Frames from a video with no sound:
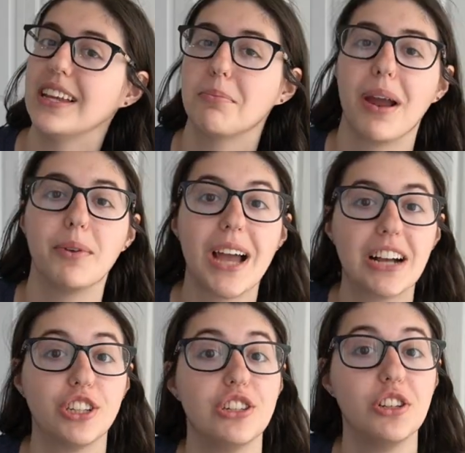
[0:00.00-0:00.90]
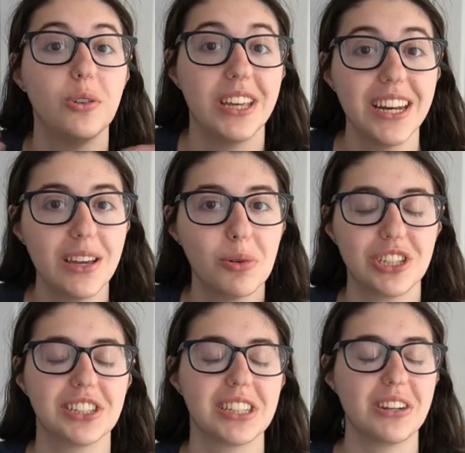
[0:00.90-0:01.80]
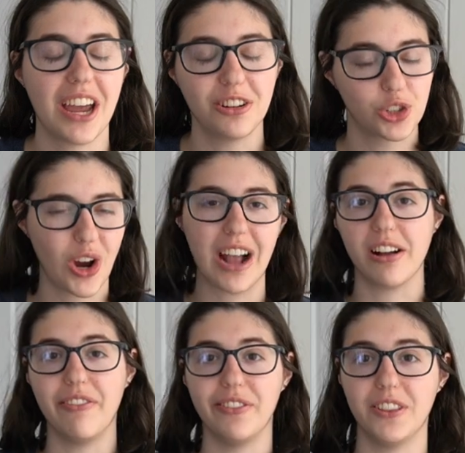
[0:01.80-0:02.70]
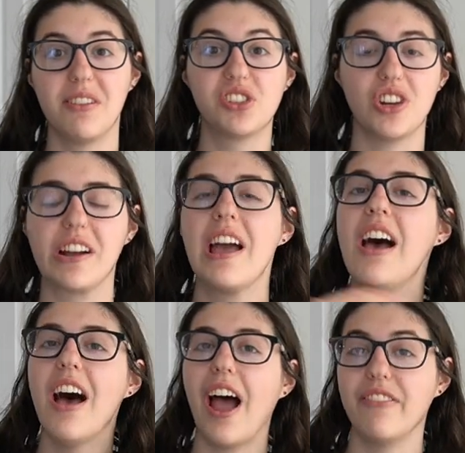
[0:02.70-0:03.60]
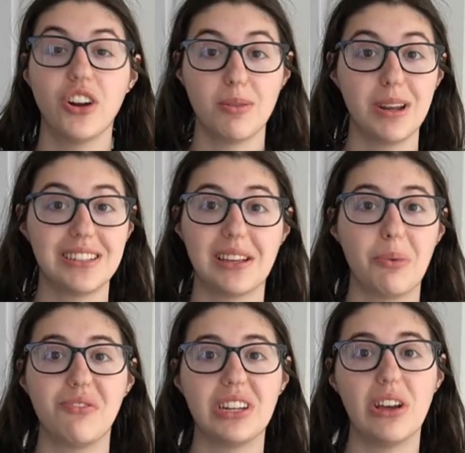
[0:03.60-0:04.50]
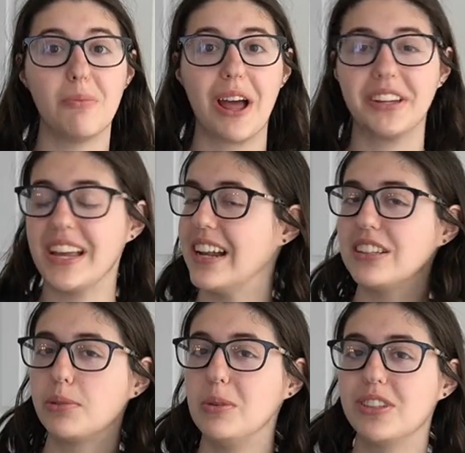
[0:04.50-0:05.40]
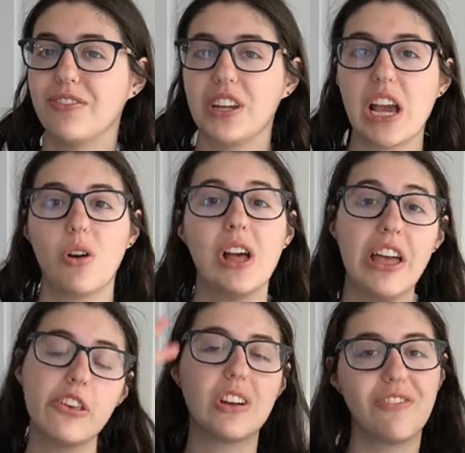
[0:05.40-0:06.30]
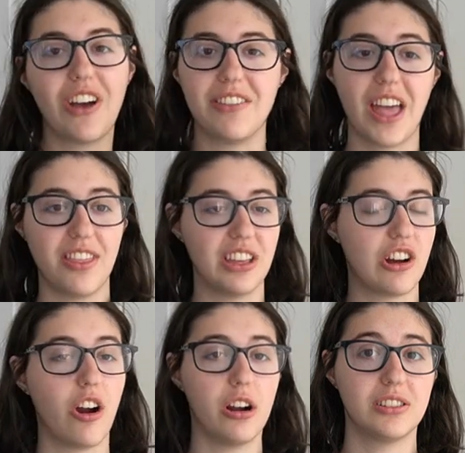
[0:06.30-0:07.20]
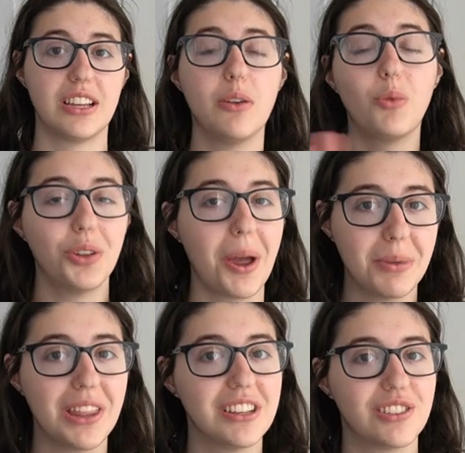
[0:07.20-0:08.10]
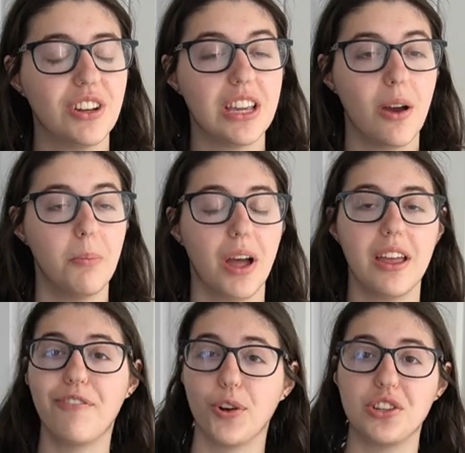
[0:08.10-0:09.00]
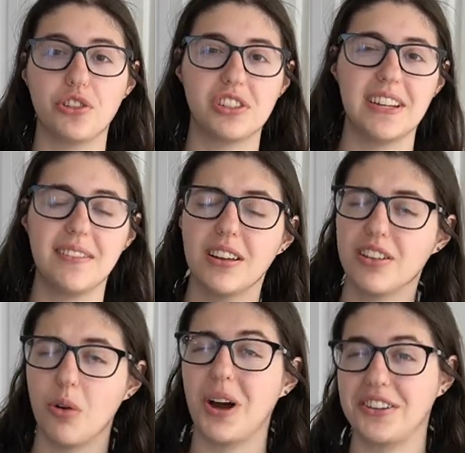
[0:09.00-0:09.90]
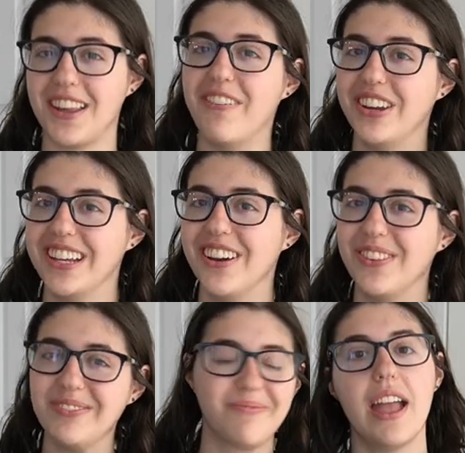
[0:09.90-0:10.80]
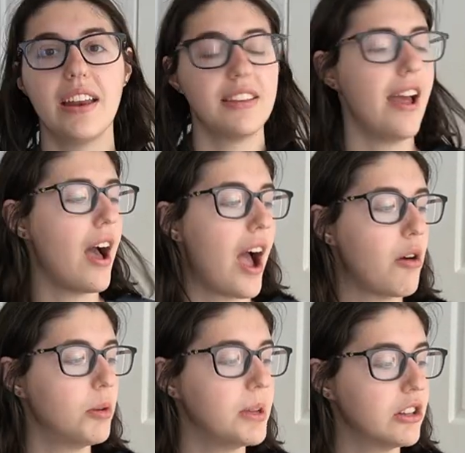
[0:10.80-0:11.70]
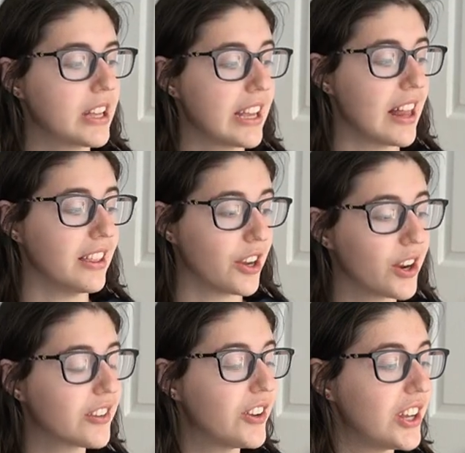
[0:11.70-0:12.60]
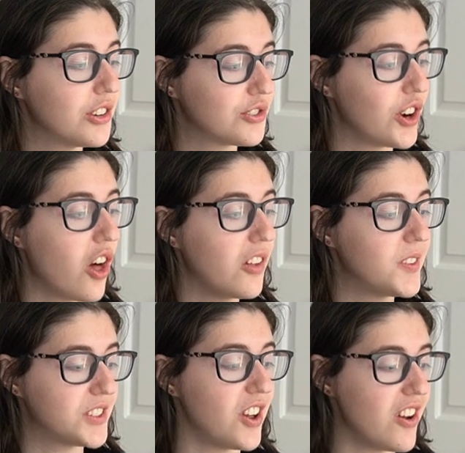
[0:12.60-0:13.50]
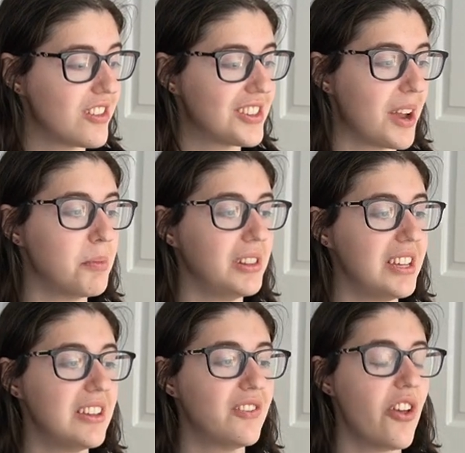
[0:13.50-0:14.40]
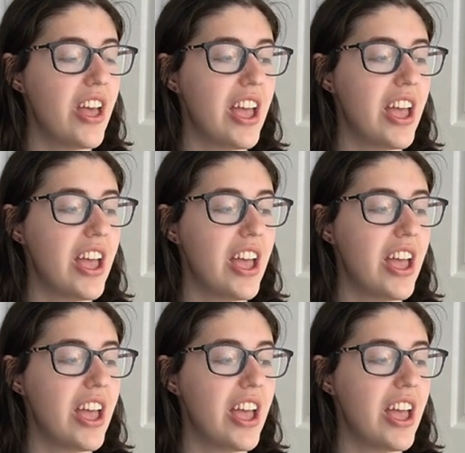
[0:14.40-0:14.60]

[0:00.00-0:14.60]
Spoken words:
in my reaction to Giddy, which is the title track off of Lovestruck, I've already made a separate video about it and its music video. You can find that in the cards. It will not be in this video, but if you're interested, go watch that video. And yeah, I will be looking at lyric videos for all of the songs. I believe